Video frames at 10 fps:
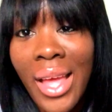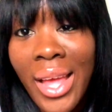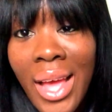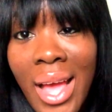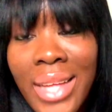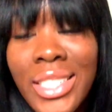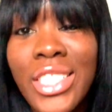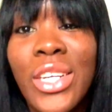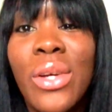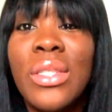Hey guys,
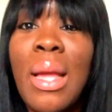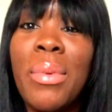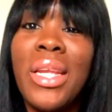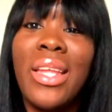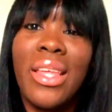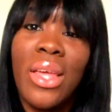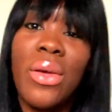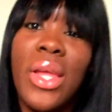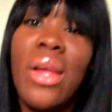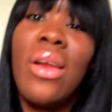it's your girl Dominique
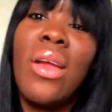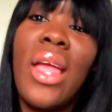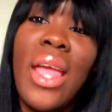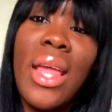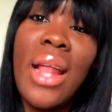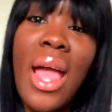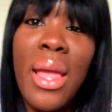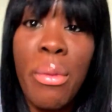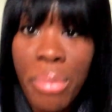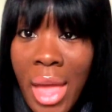Danielle here, and I
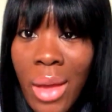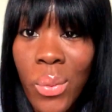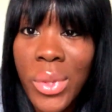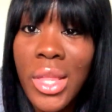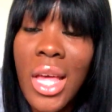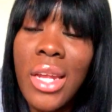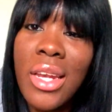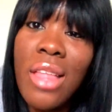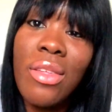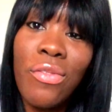am back with
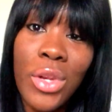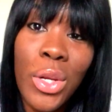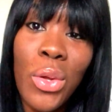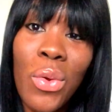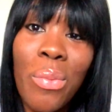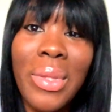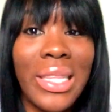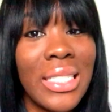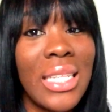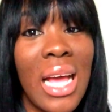another video, but
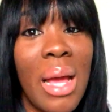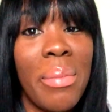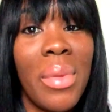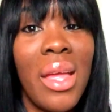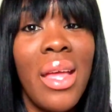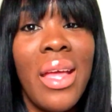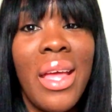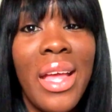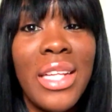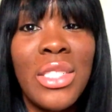this time
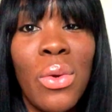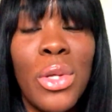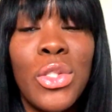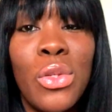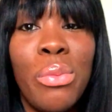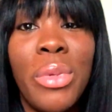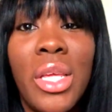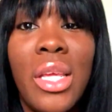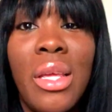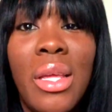it's going to
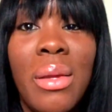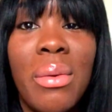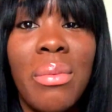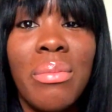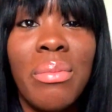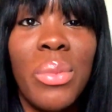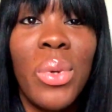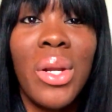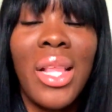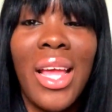be
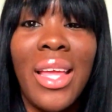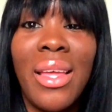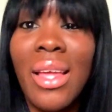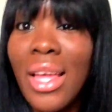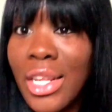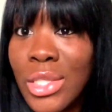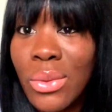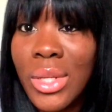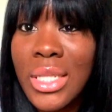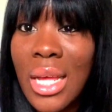more like a
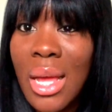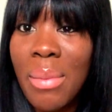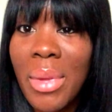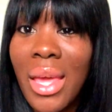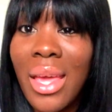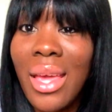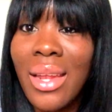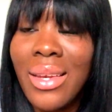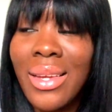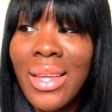story time,
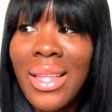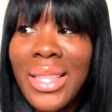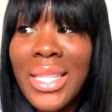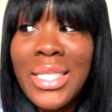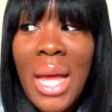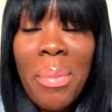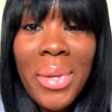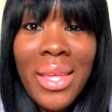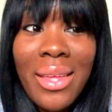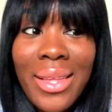and the
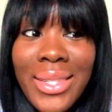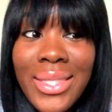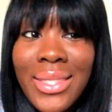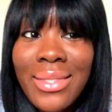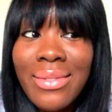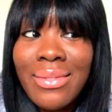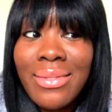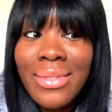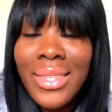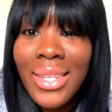topic is
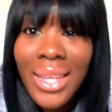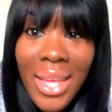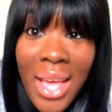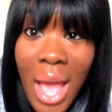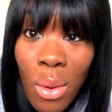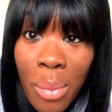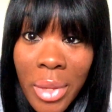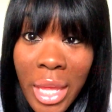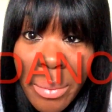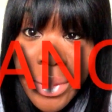how I
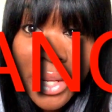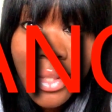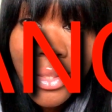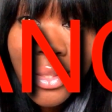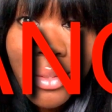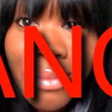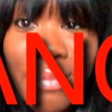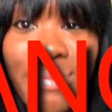became a dancer.